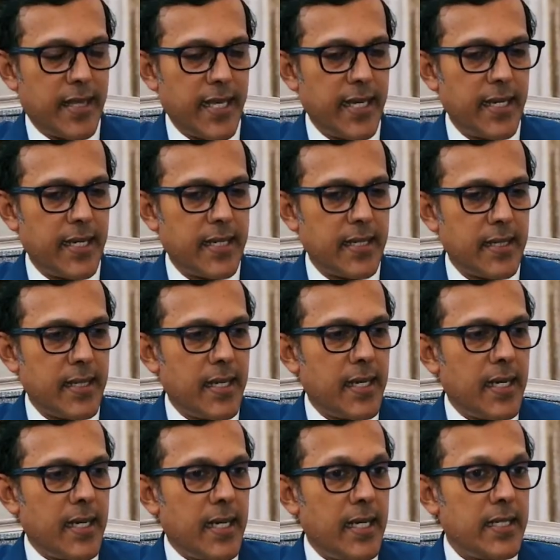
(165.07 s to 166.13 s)
think
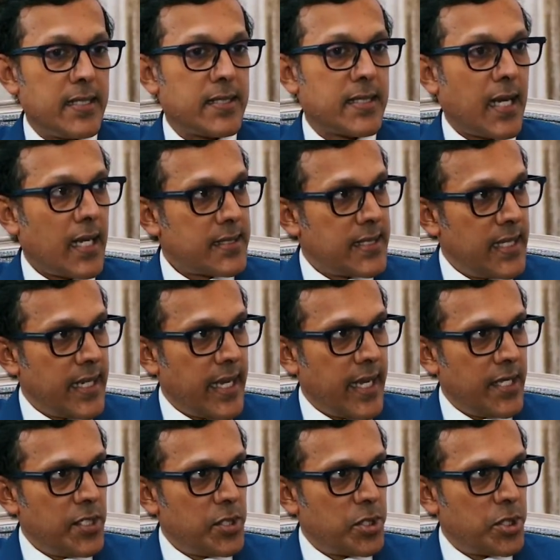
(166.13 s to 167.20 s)
is cutting
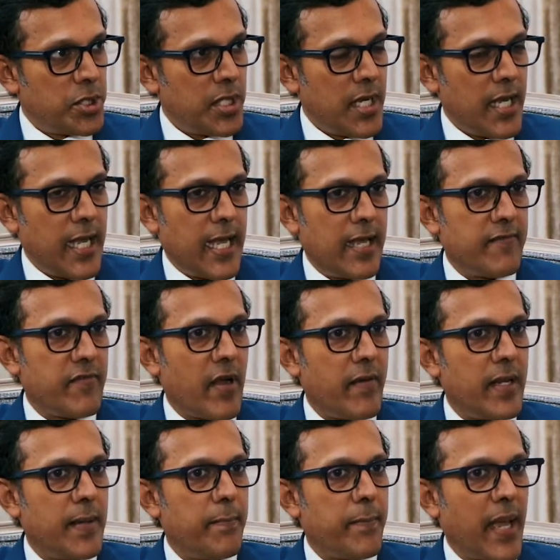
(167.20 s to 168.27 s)
edge and
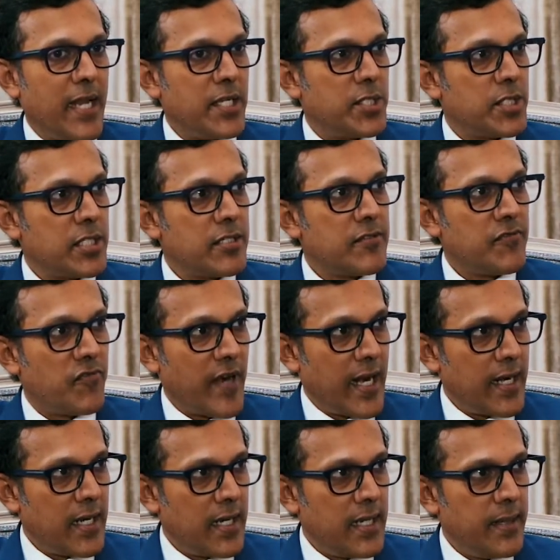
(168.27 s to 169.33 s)
very
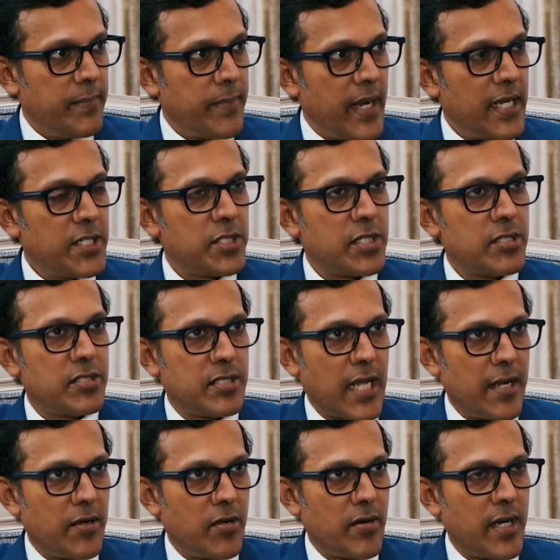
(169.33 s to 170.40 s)
patient-friendly,
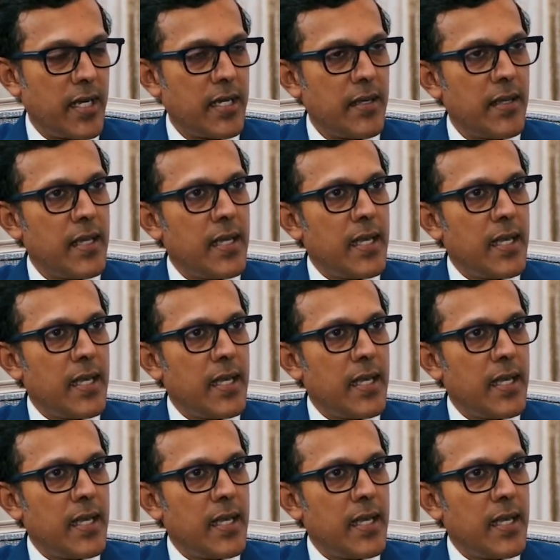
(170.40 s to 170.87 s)
patient-centric,